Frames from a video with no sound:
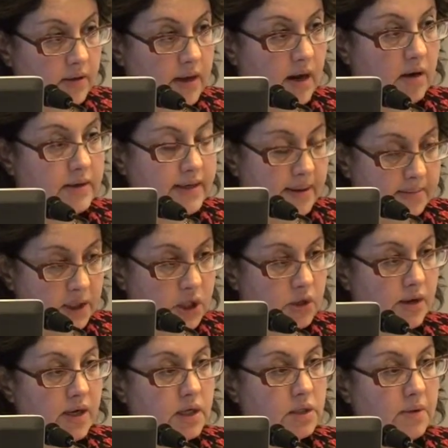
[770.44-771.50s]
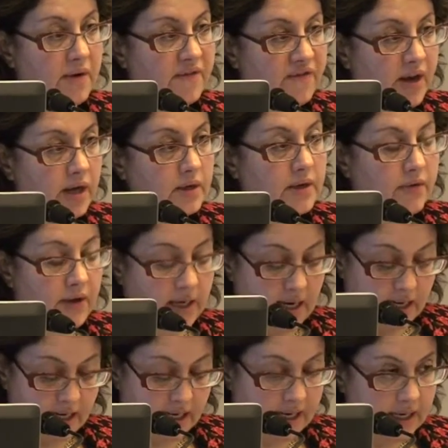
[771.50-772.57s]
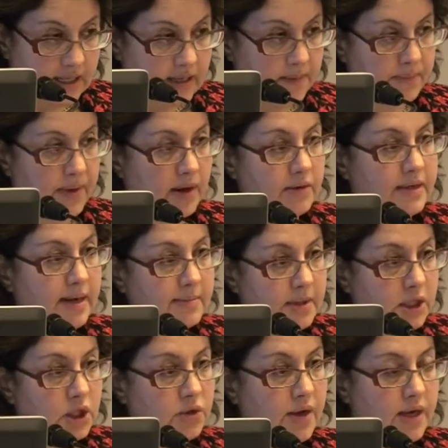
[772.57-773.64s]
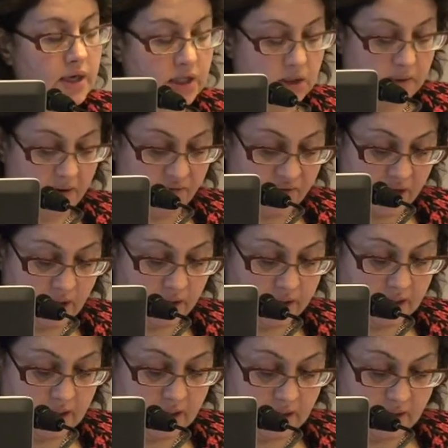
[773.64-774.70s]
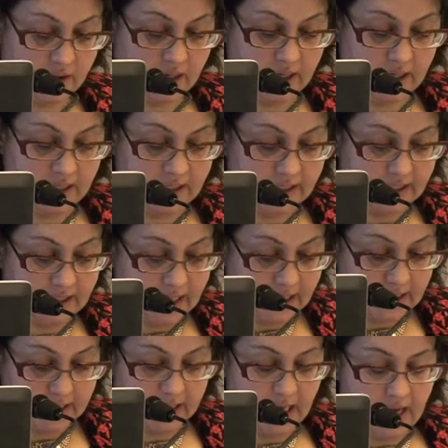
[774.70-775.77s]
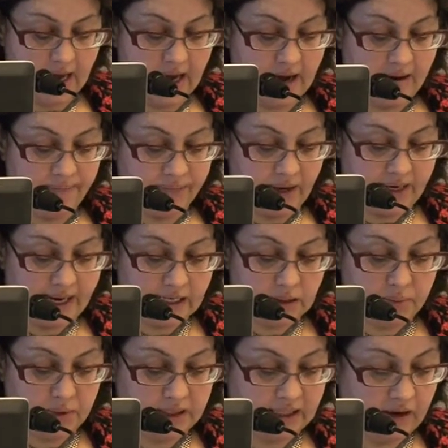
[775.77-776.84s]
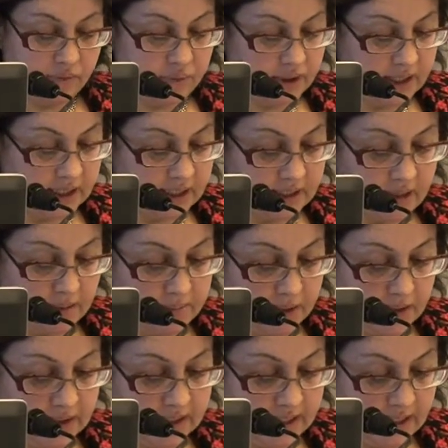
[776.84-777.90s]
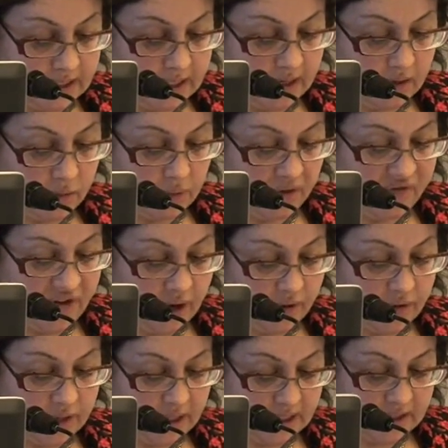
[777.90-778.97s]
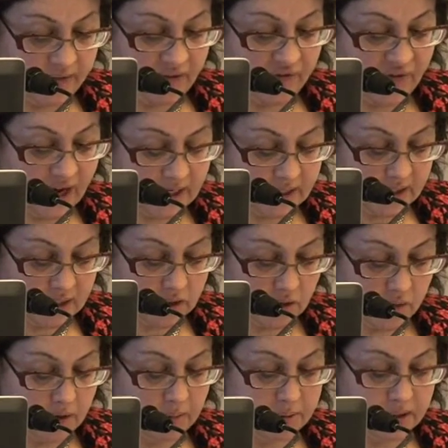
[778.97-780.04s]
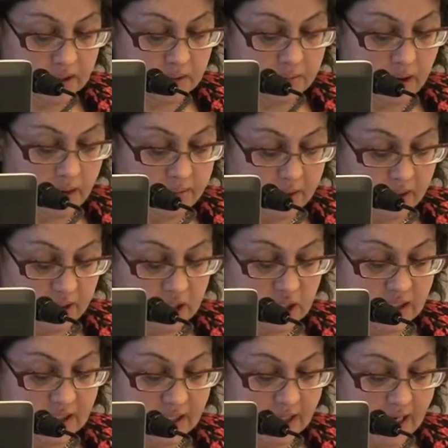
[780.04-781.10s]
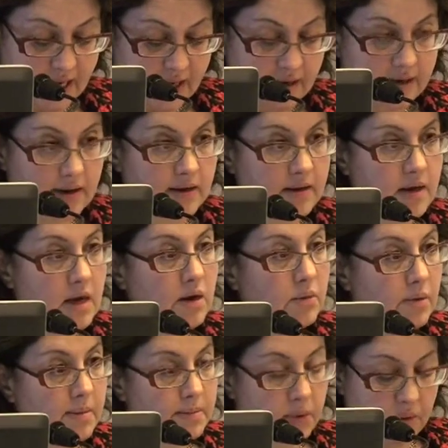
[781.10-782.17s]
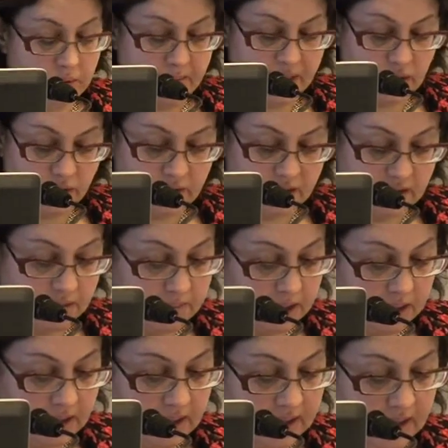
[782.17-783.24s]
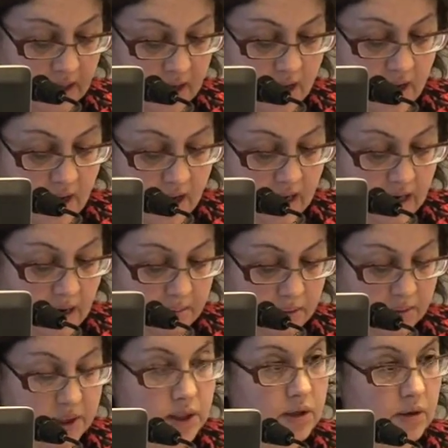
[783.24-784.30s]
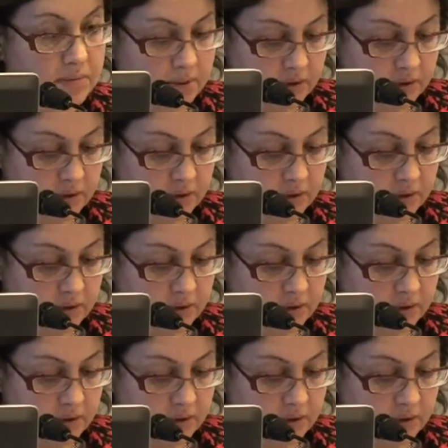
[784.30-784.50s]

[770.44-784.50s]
They are demonstrated to have failed in the United Kingdom, they are demonstrated to have failed in the United States, and experts have predicted that Bill C-10 will fail the needs of the fastest growing prison populations in Canada, women with mental disabilities, and Aboriginal